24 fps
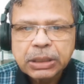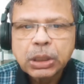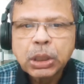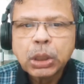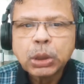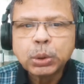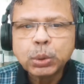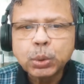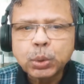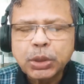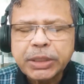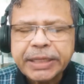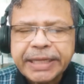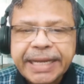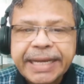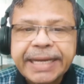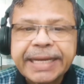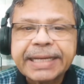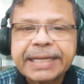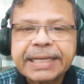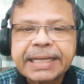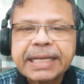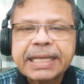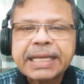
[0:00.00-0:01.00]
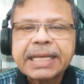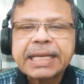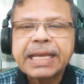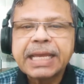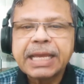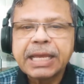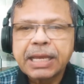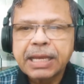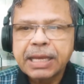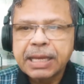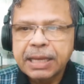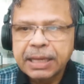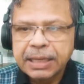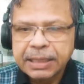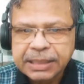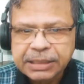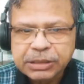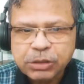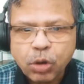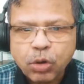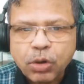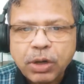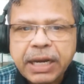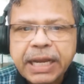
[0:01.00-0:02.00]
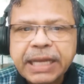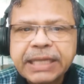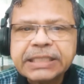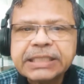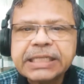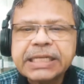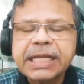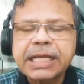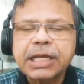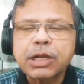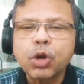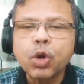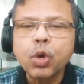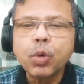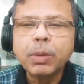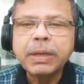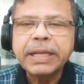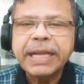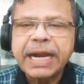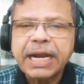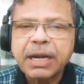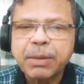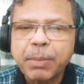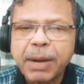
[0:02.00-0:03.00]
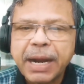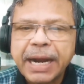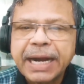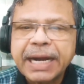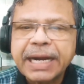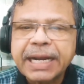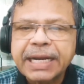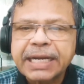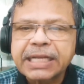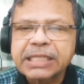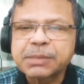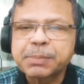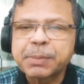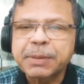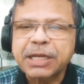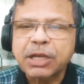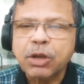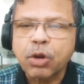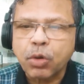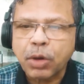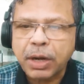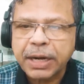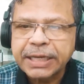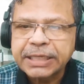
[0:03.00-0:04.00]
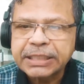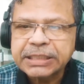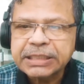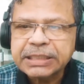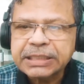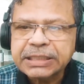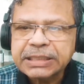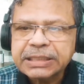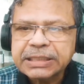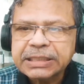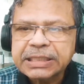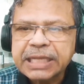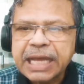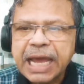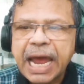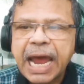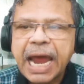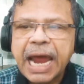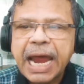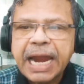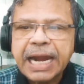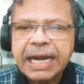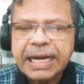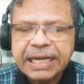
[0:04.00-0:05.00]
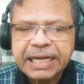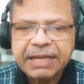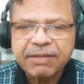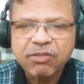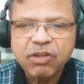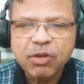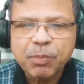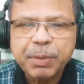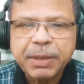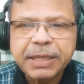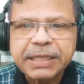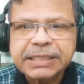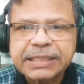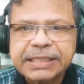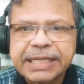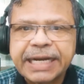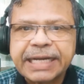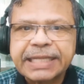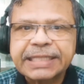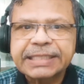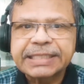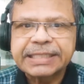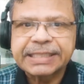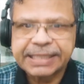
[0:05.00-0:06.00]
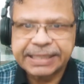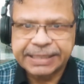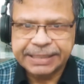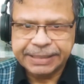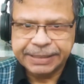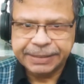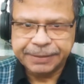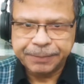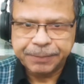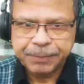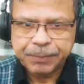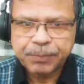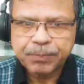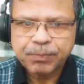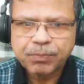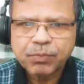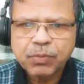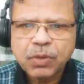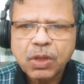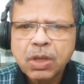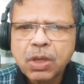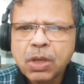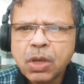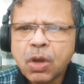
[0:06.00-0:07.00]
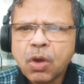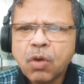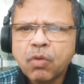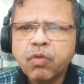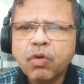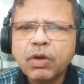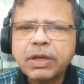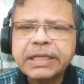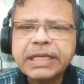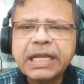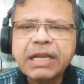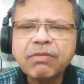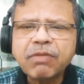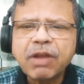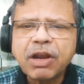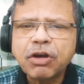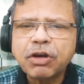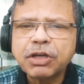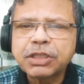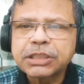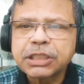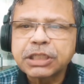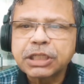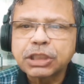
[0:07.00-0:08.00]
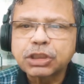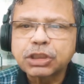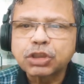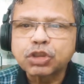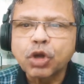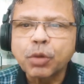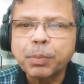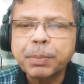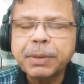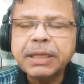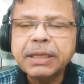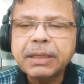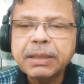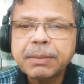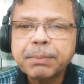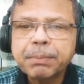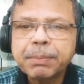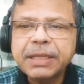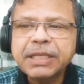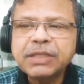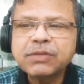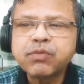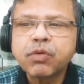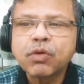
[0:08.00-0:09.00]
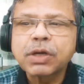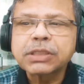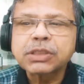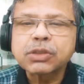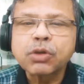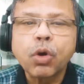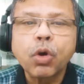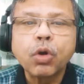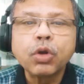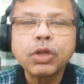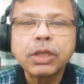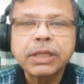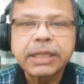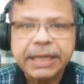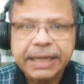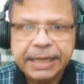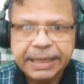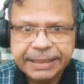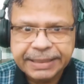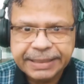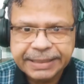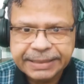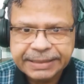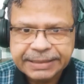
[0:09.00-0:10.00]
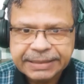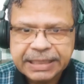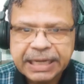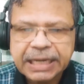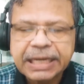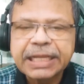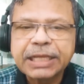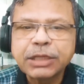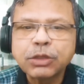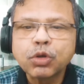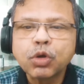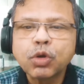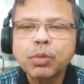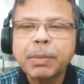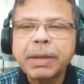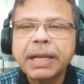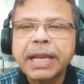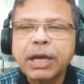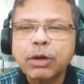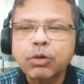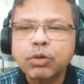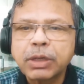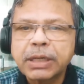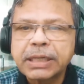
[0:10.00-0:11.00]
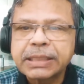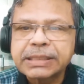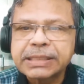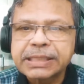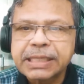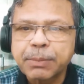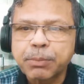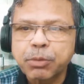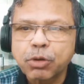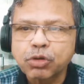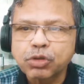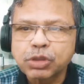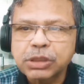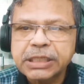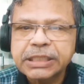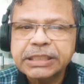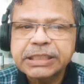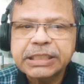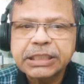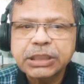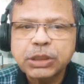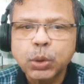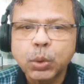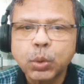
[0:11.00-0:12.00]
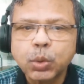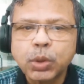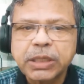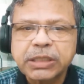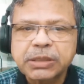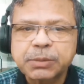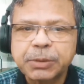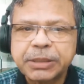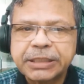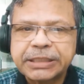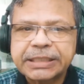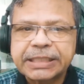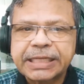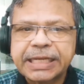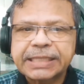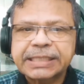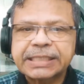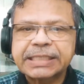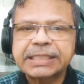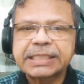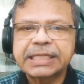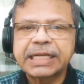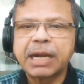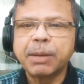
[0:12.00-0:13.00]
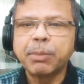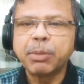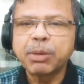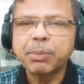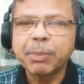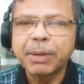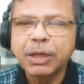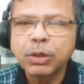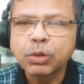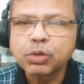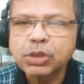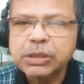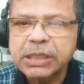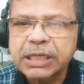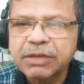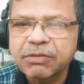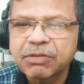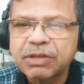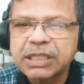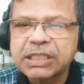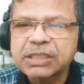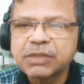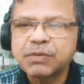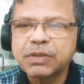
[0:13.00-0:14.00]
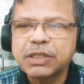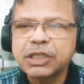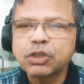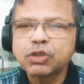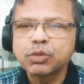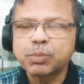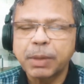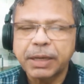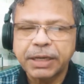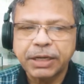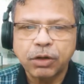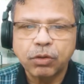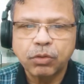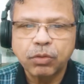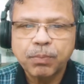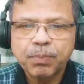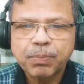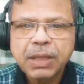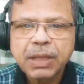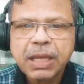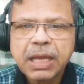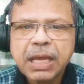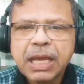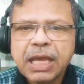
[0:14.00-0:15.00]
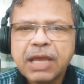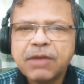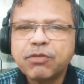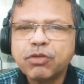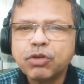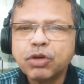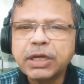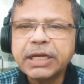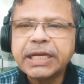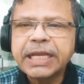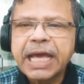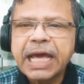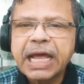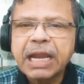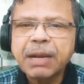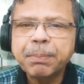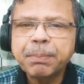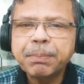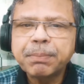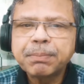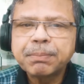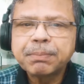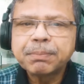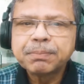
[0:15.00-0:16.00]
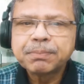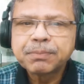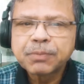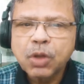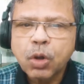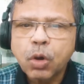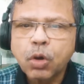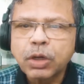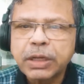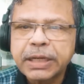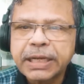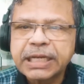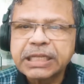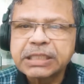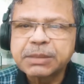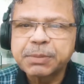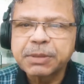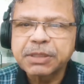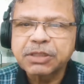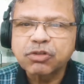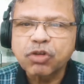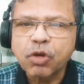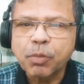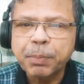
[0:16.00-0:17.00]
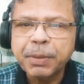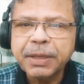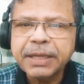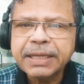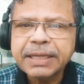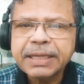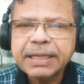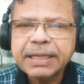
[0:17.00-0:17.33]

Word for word: to create his organization, a globally admired and respected organization, and developing strategic thinking. For real validation this topic, please focus only on the content. Kindly ignore my lacunas in pronunciation, tone, expression, accent, grammar, my looks and even this video's background. If you need help on any specific topic,